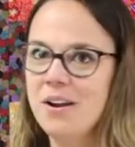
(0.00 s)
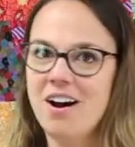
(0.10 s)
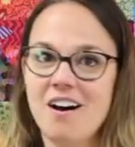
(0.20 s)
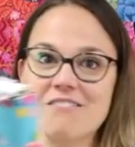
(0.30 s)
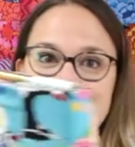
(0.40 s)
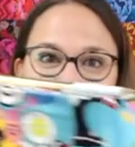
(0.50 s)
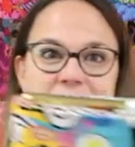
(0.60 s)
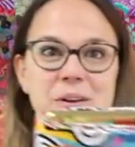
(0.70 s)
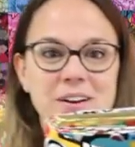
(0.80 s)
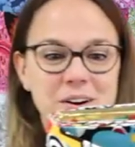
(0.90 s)
off the
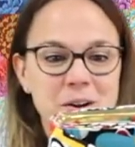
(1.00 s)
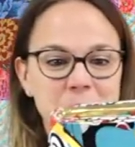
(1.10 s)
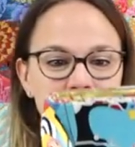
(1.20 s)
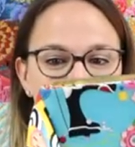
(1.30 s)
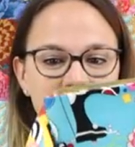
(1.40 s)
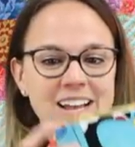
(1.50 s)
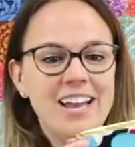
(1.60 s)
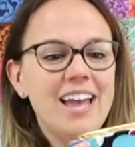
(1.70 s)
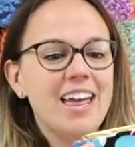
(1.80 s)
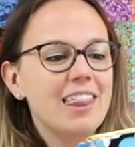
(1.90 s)
sewing room,
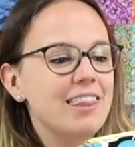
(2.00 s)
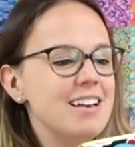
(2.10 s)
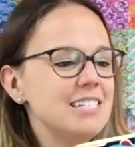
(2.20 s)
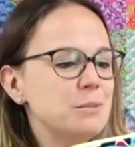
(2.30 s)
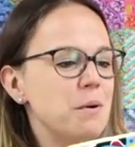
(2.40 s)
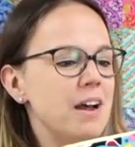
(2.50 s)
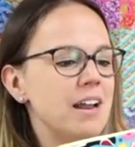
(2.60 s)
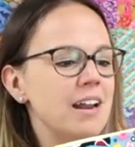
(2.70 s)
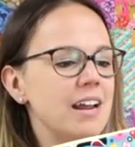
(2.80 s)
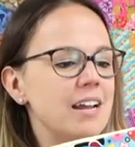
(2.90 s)
this
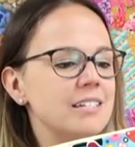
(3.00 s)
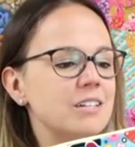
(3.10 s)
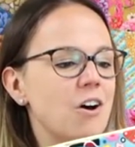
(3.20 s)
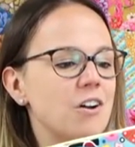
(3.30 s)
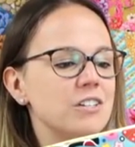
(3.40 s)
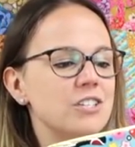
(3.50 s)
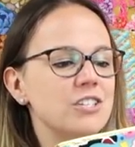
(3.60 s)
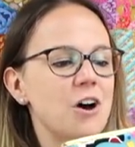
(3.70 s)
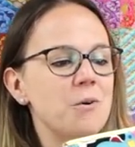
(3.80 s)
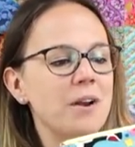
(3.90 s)
one is called
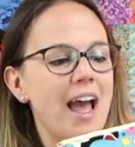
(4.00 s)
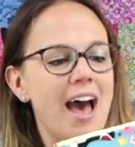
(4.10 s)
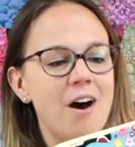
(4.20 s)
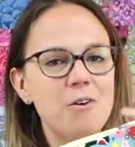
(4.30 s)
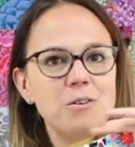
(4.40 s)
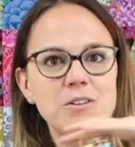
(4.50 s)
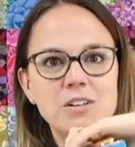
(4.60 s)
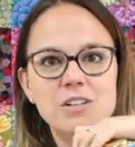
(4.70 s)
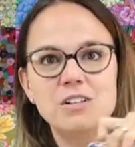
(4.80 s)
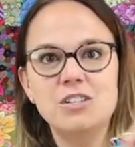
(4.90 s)
Sew Now,
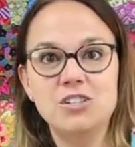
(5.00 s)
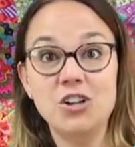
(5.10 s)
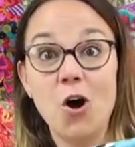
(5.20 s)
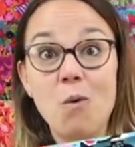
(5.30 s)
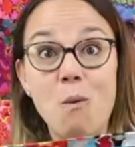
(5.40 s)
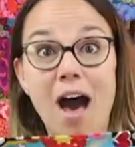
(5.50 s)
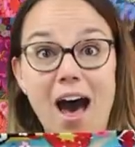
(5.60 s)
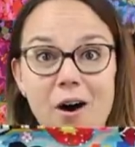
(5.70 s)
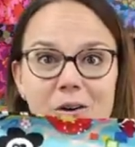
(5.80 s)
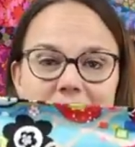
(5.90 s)
Sew
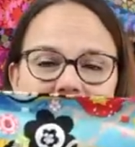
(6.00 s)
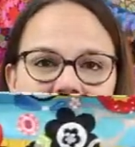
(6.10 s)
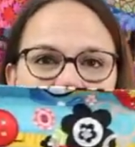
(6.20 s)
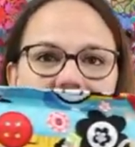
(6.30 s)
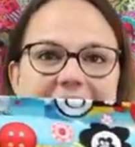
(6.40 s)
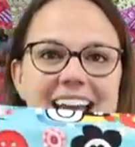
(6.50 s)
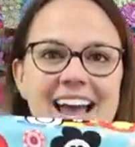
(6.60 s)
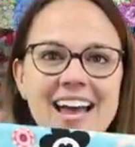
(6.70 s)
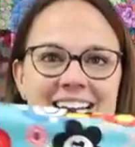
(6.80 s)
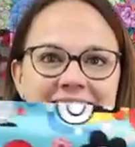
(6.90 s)
Wow.
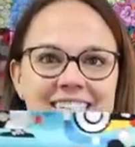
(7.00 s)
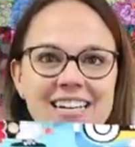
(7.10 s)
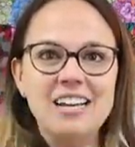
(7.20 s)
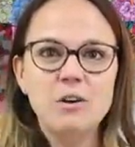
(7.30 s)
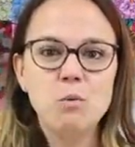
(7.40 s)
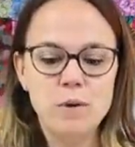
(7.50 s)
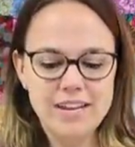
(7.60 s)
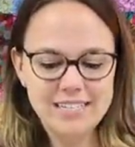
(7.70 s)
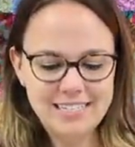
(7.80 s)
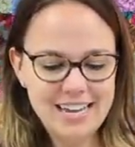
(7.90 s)
And
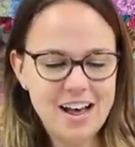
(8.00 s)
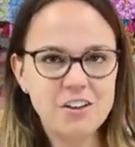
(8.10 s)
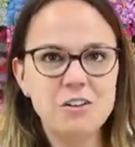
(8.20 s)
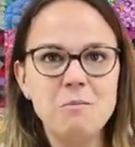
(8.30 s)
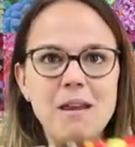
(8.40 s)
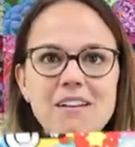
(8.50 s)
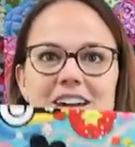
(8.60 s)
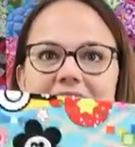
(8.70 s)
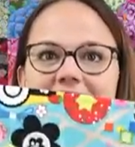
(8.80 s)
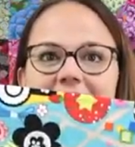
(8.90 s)
we sell, you may
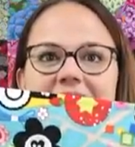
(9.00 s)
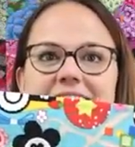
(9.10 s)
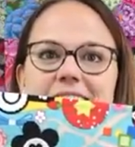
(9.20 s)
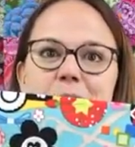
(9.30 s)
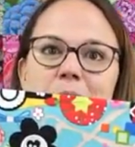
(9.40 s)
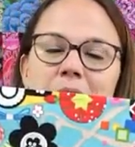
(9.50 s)
recognize this print